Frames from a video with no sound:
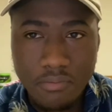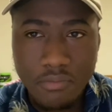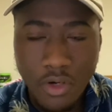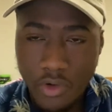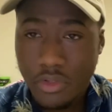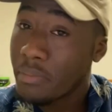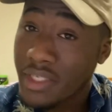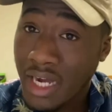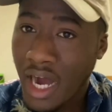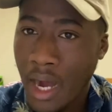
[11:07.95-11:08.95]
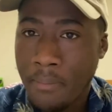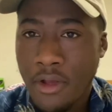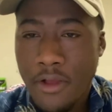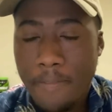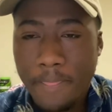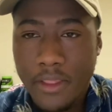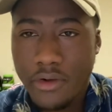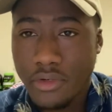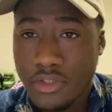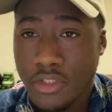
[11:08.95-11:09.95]
her to be calm, you know,
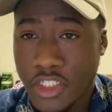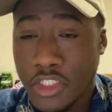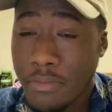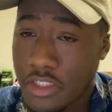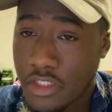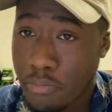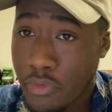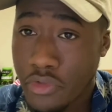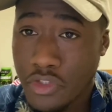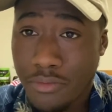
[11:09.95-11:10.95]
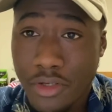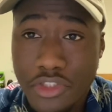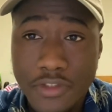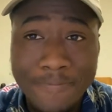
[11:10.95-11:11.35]
because she misses her brother so much.